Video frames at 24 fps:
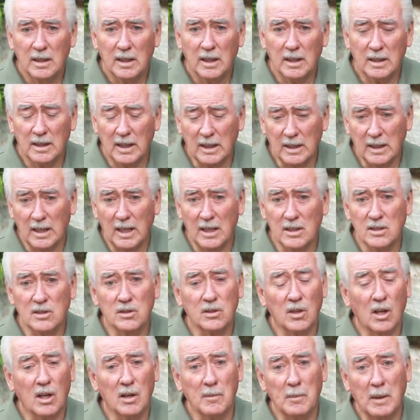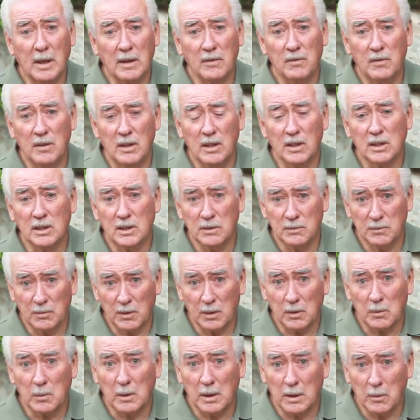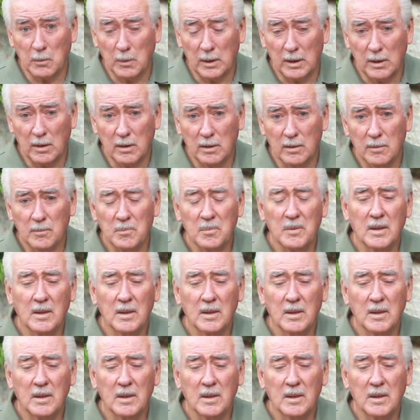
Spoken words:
In that case, an automatic feeder can work really well.